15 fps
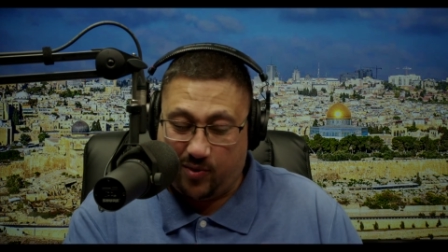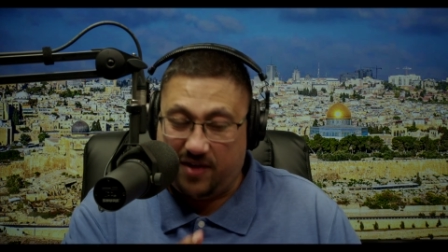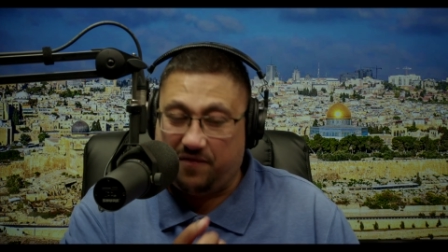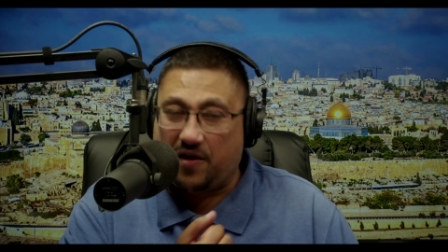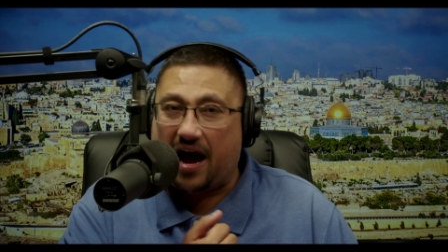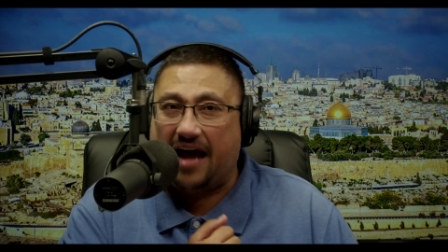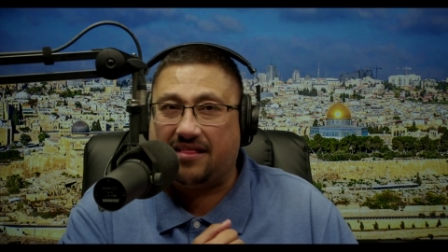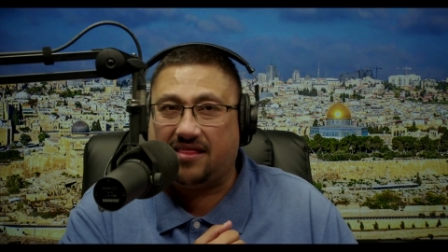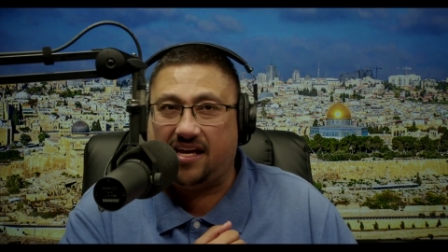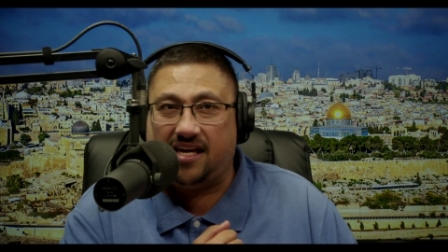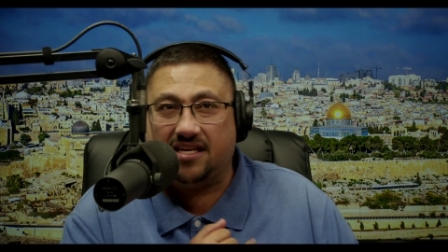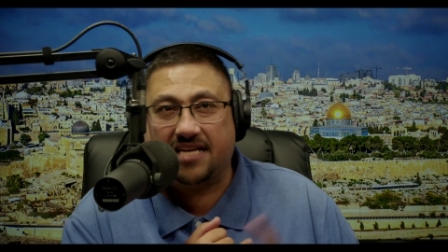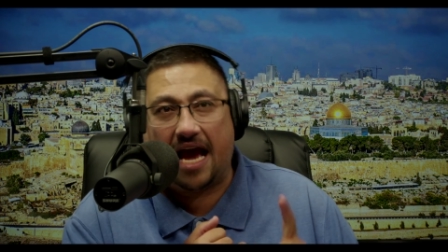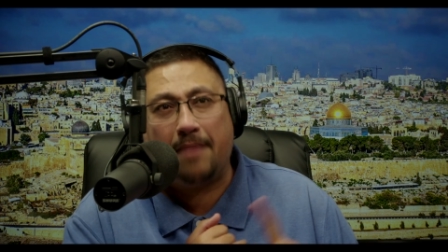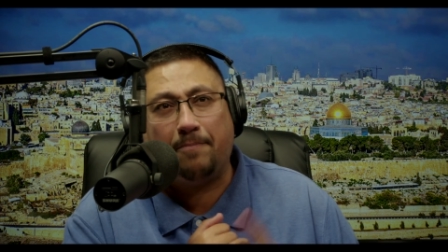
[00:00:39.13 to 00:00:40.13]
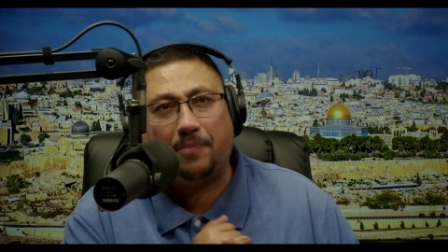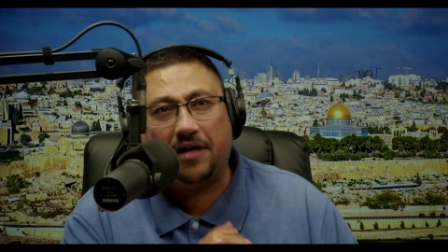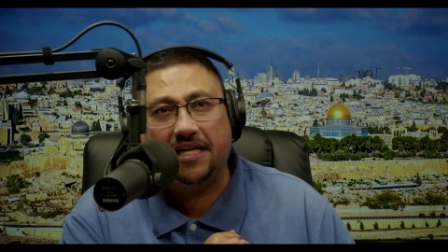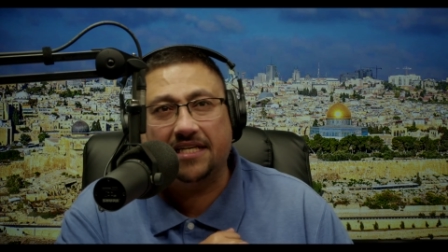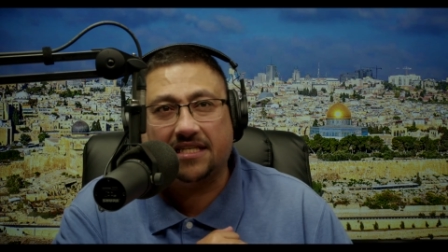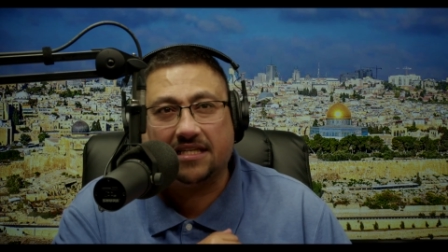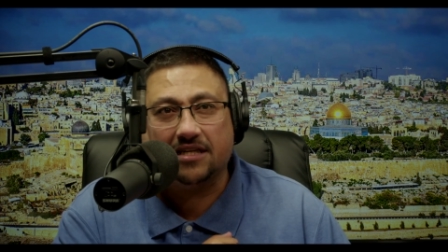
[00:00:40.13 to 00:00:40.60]
We've got the
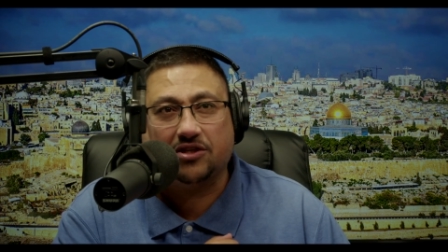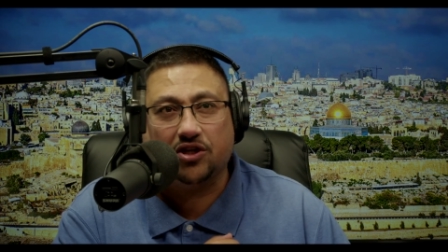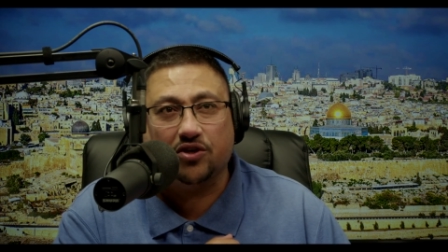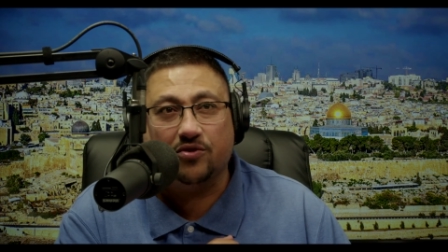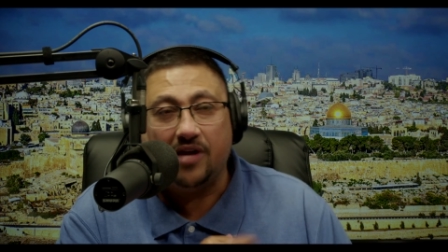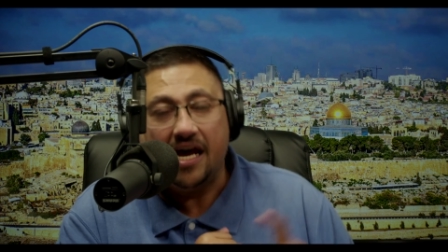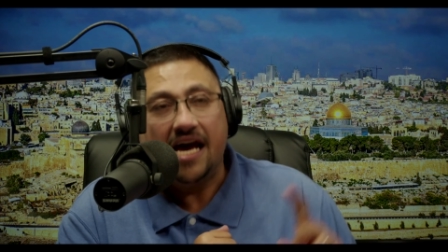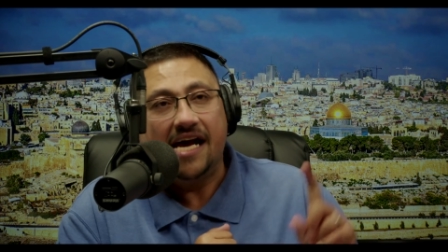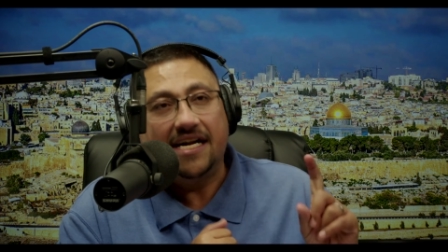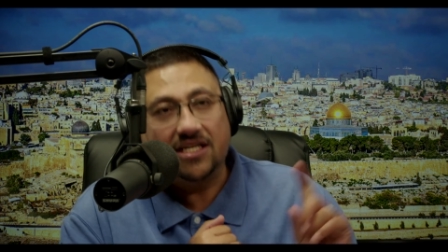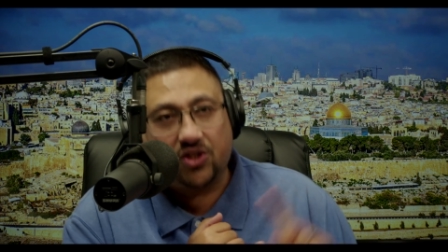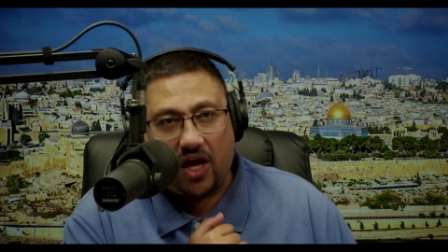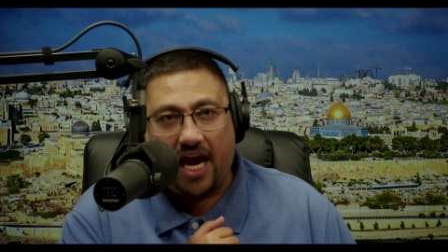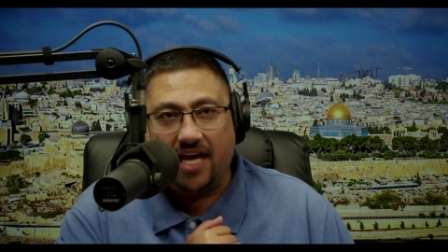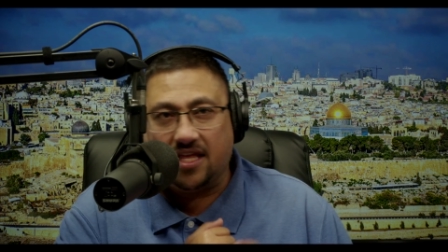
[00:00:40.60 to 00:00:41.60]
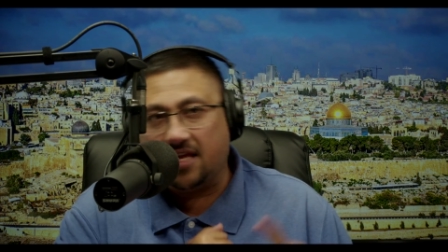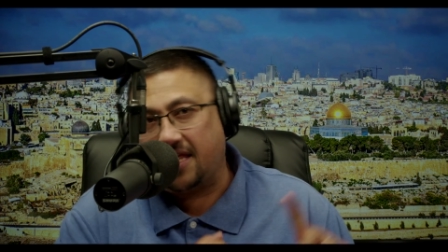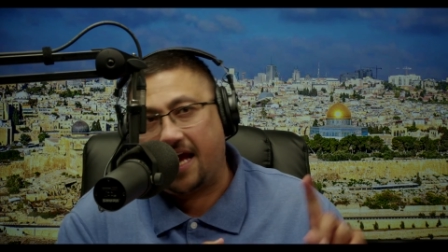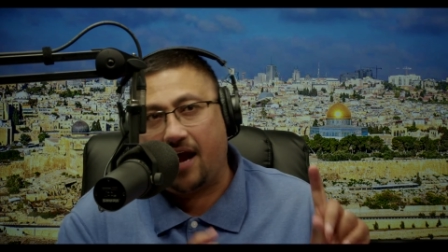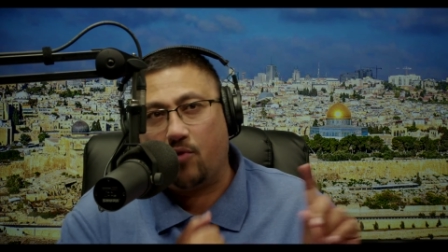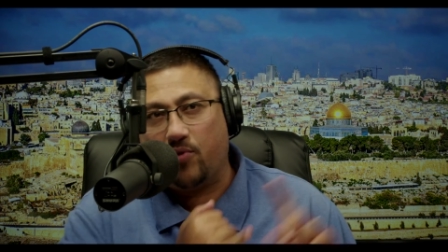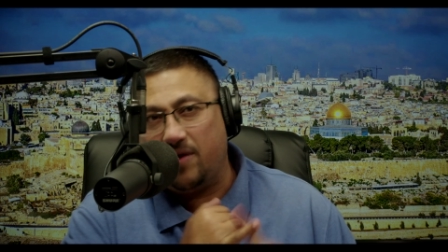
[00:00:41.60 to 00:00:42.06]
Temple Institute saying that
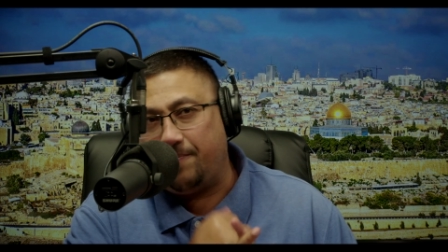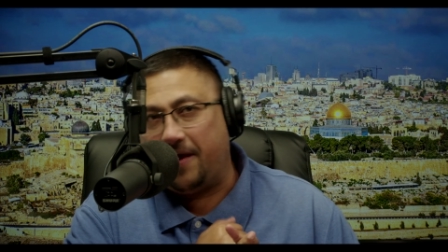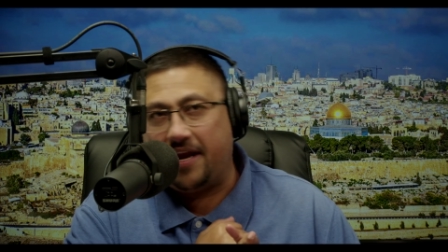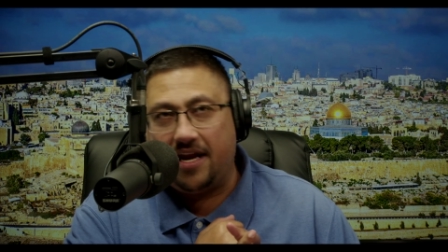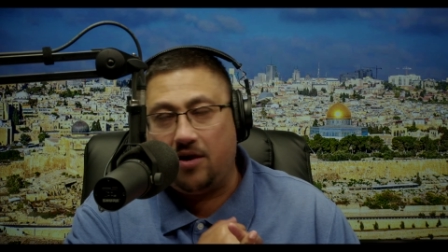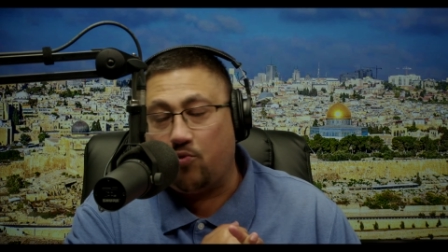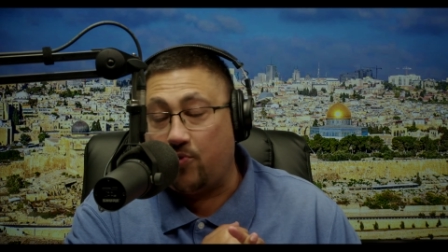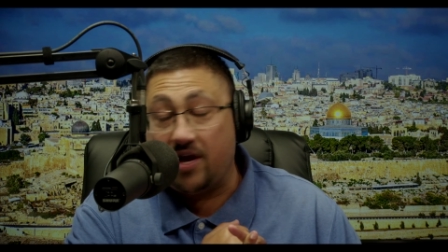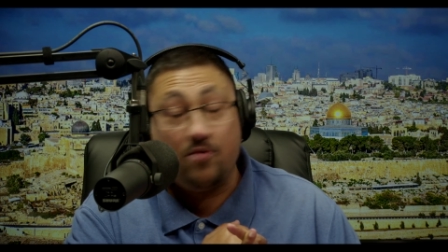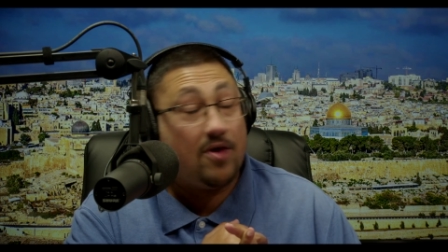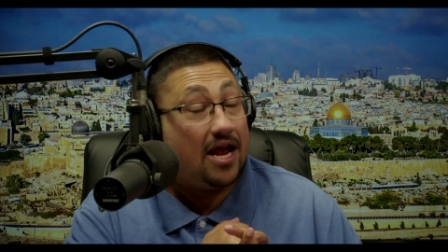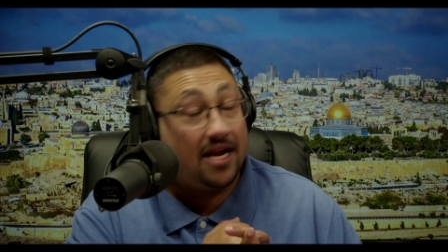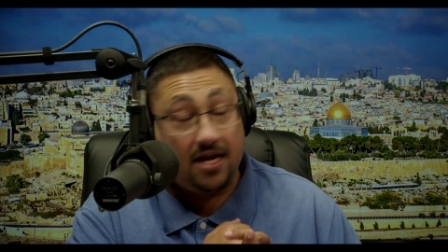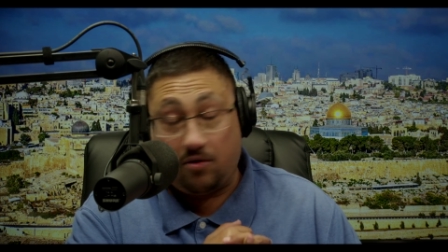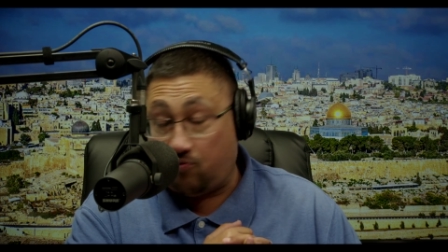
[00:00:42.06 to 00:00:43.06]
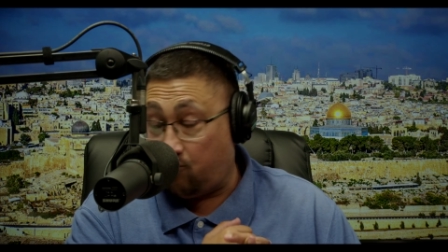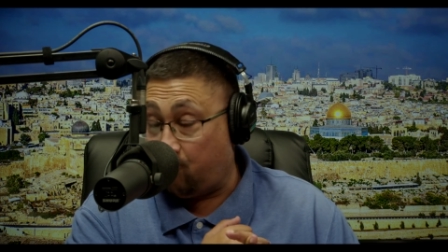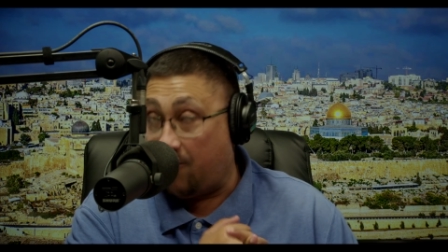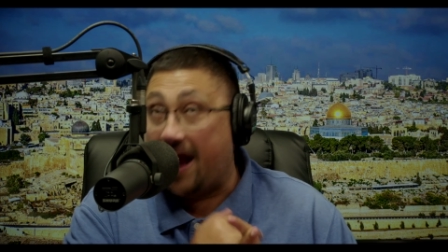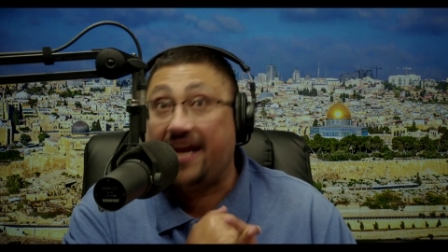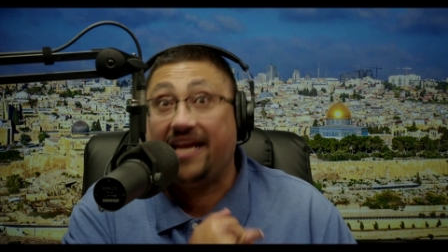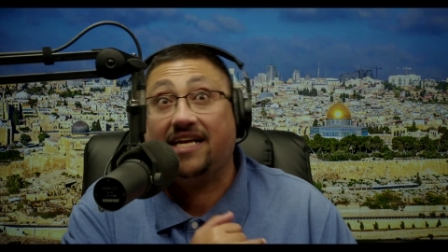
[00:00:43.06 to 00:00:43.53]
they are
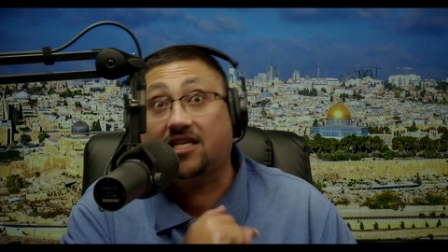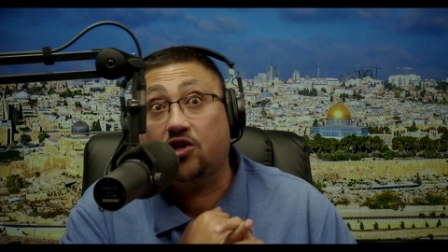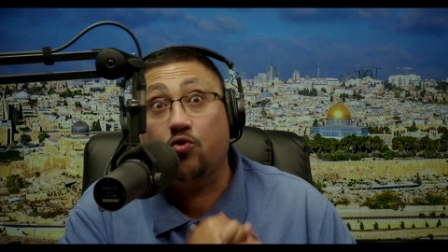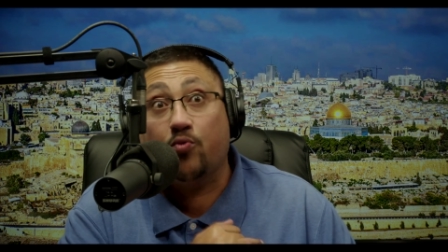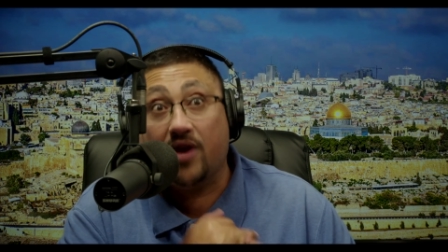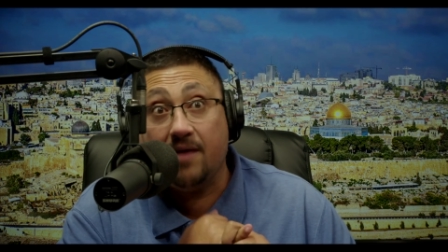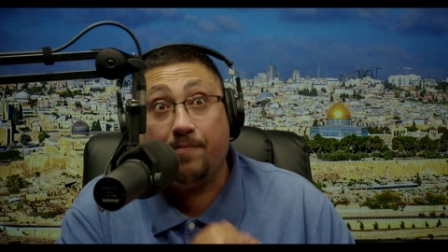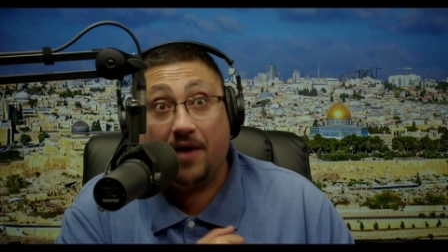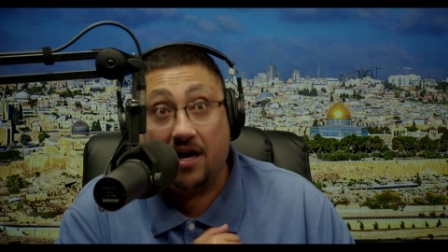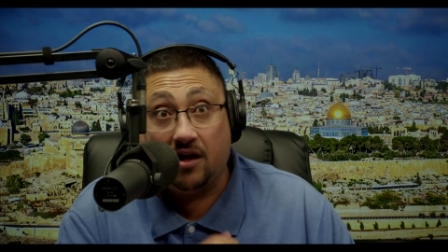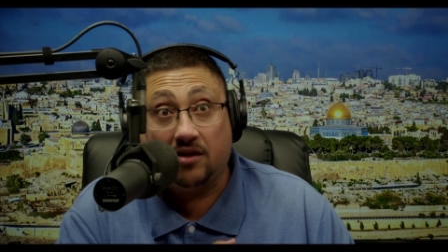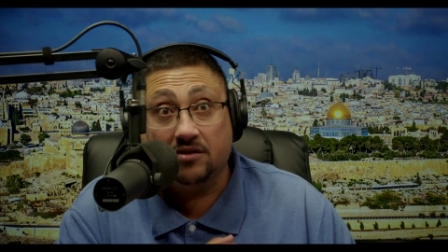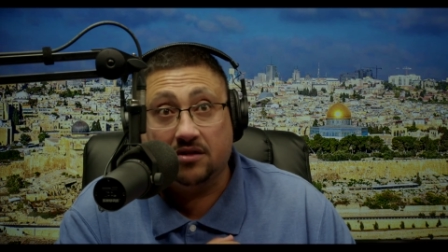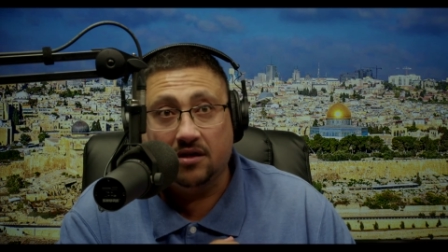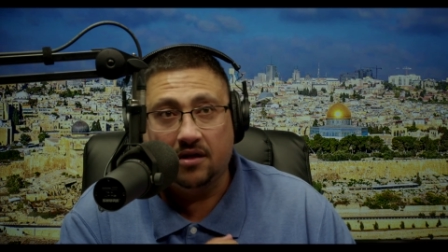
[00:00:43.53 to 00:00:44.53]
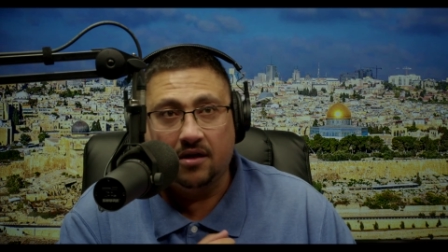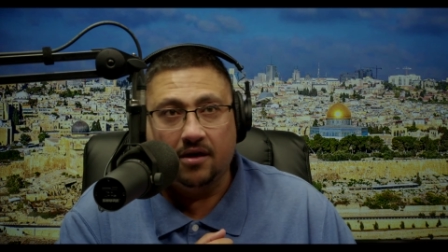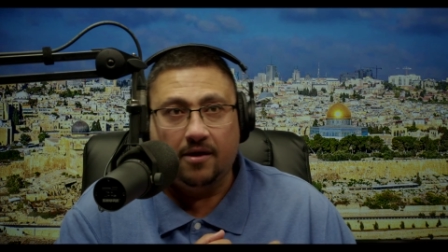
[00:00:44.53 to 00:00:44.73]
ready to rebuild.